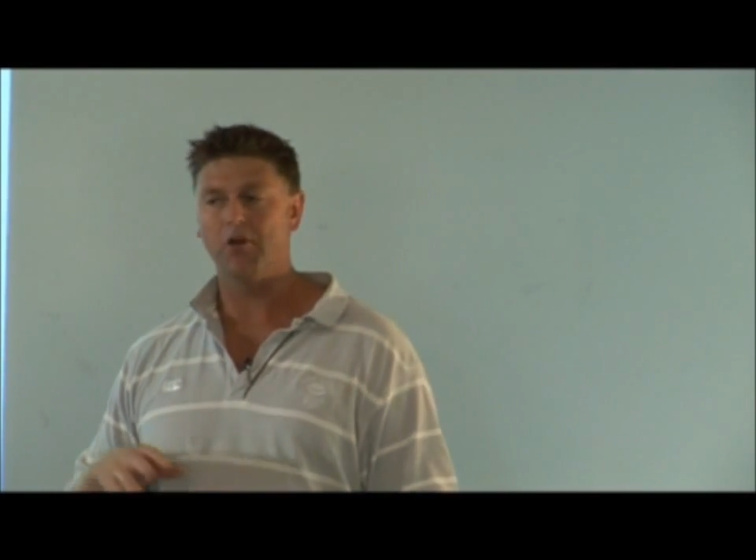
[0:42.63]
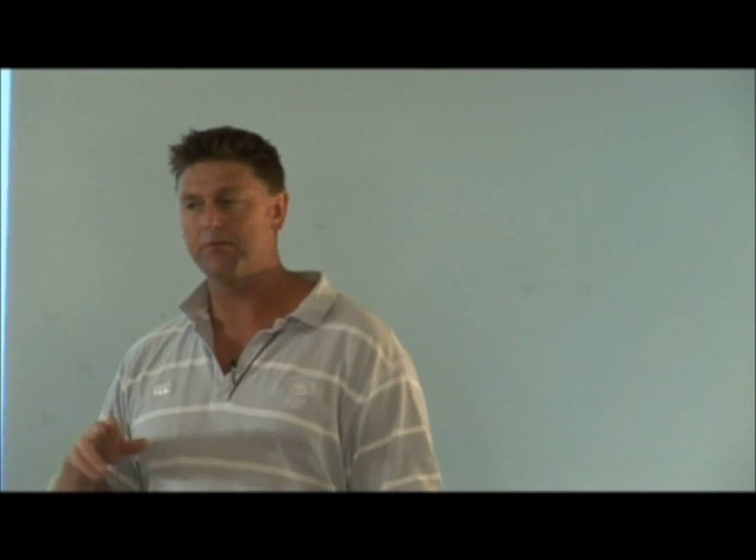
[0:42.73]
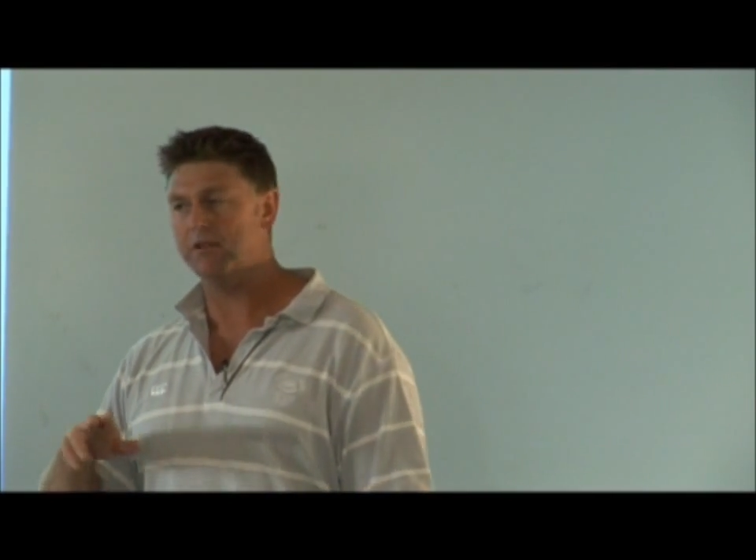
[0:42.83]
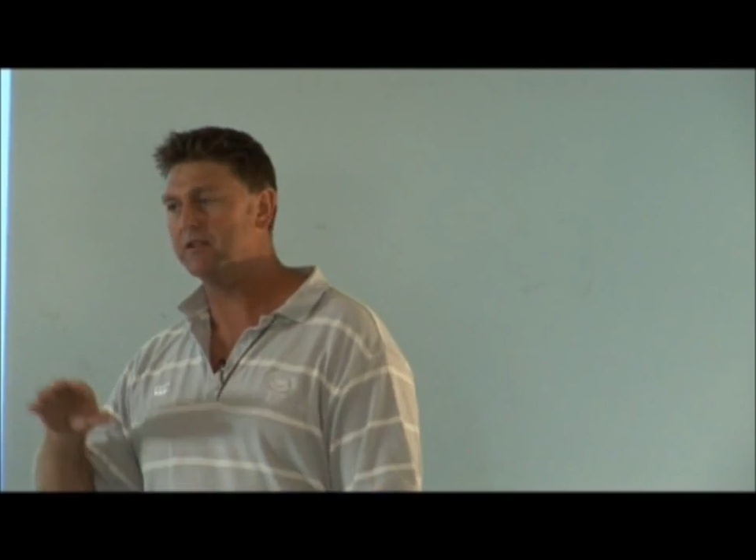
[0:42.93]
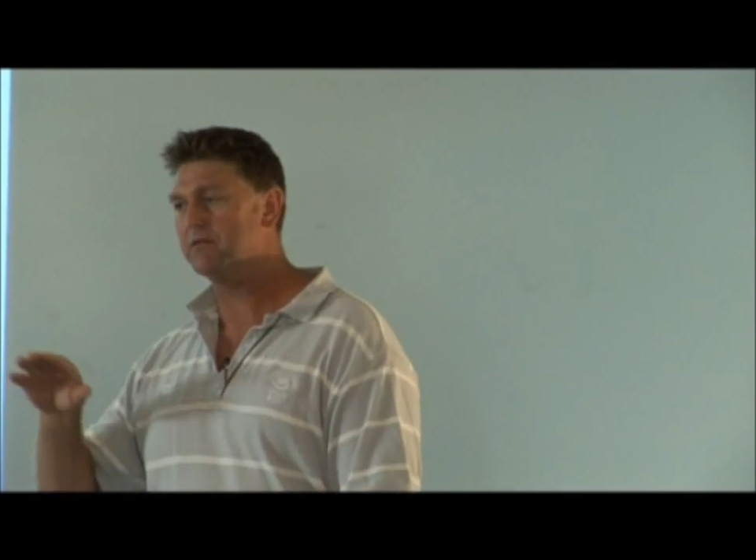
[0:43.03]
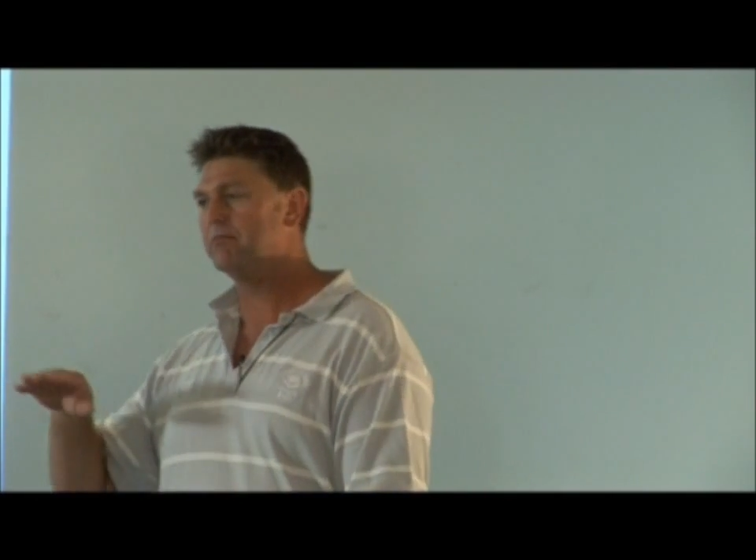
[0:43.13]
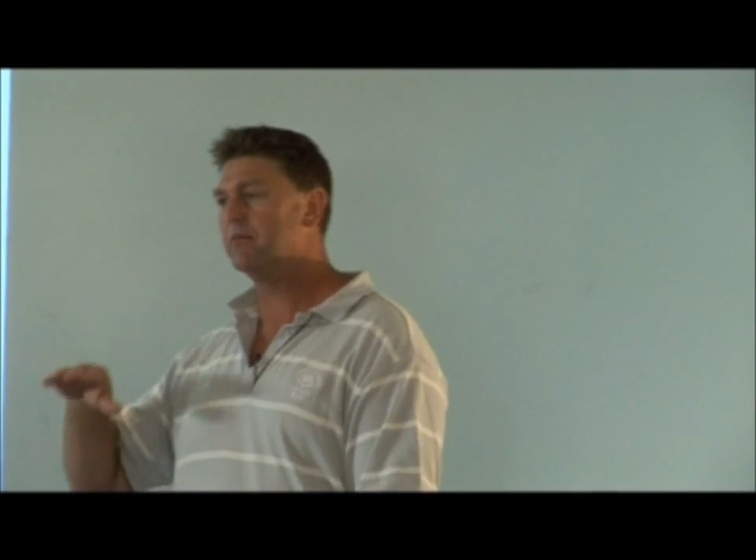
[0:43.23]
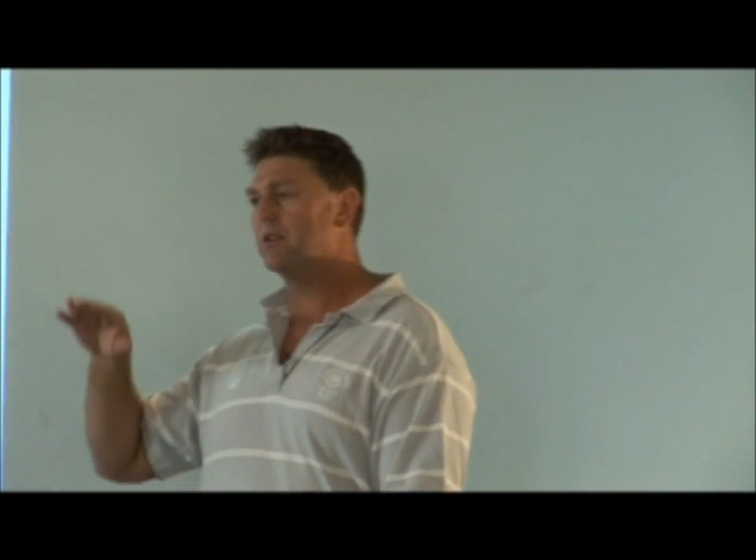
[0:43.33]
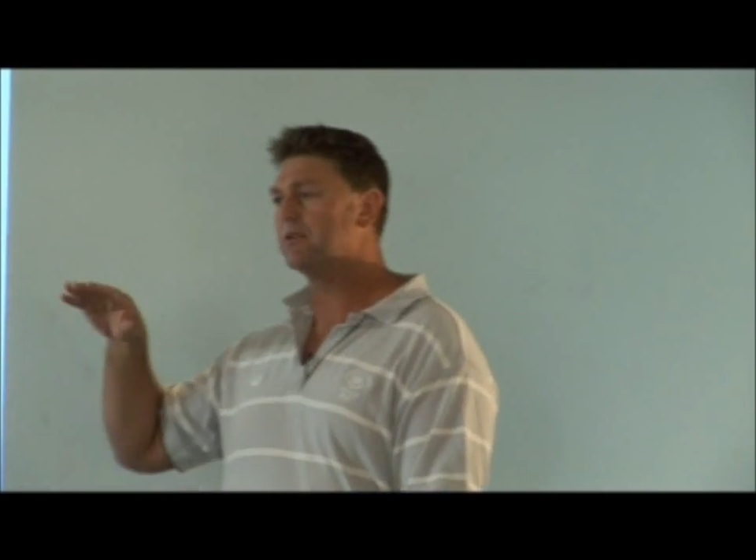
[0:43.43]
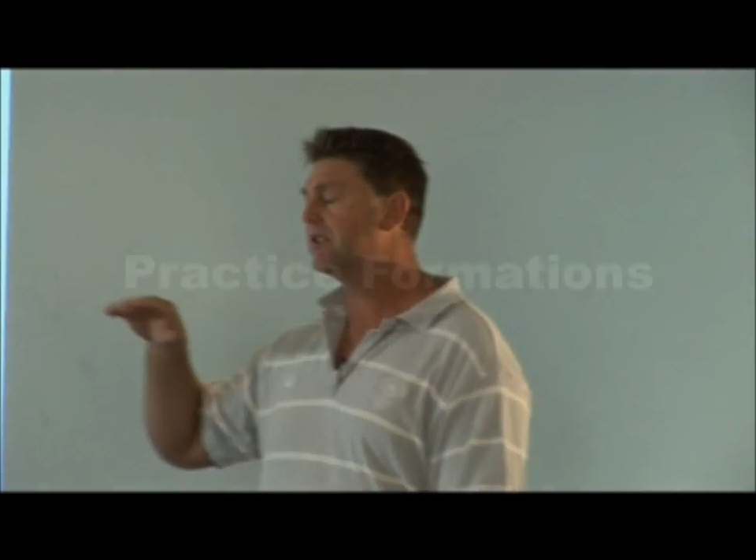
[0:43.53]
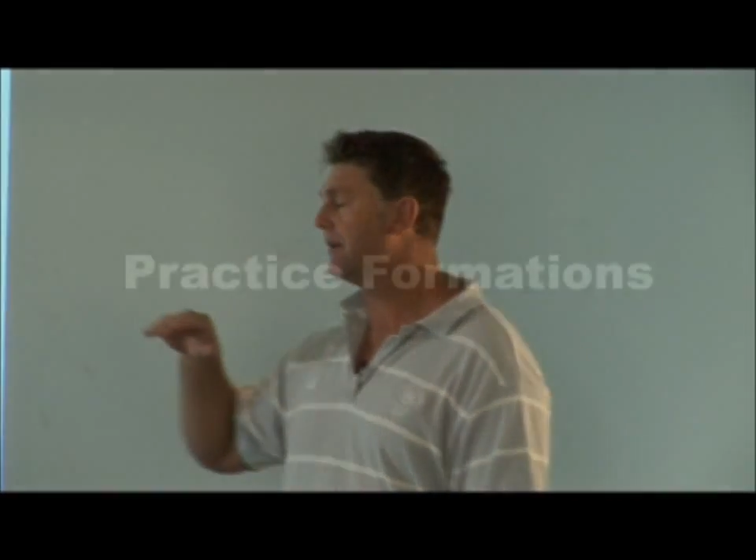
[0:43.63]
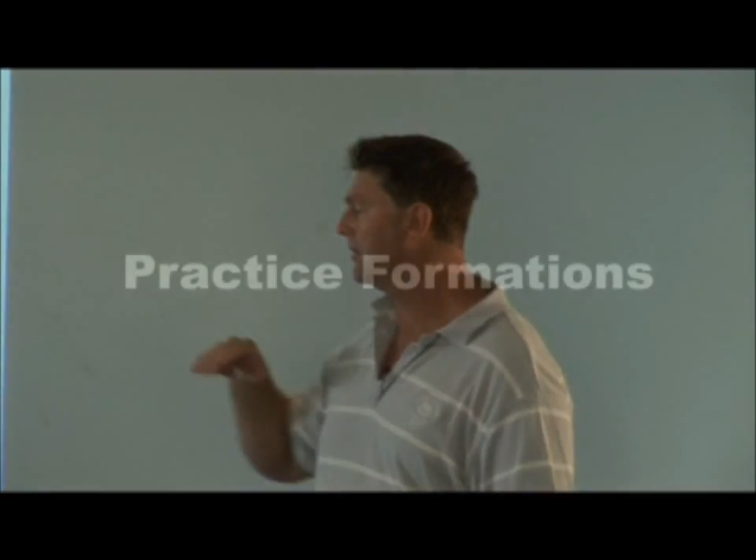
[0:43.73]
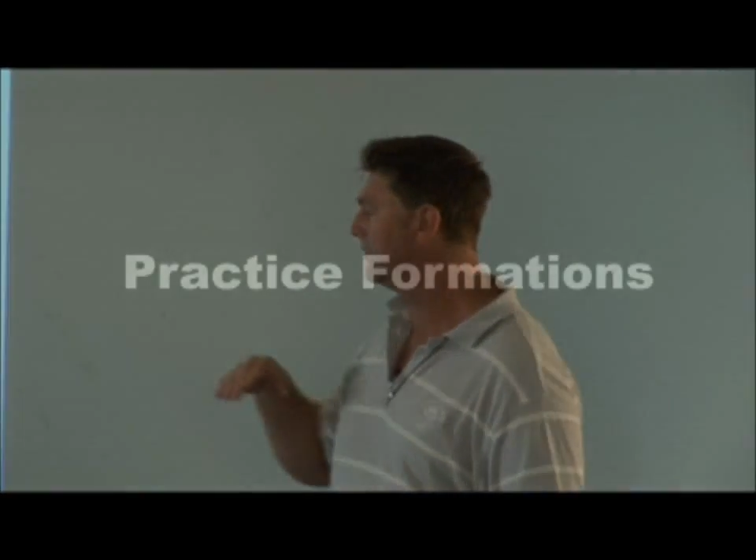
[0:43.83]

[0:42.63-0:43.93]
might be little steps at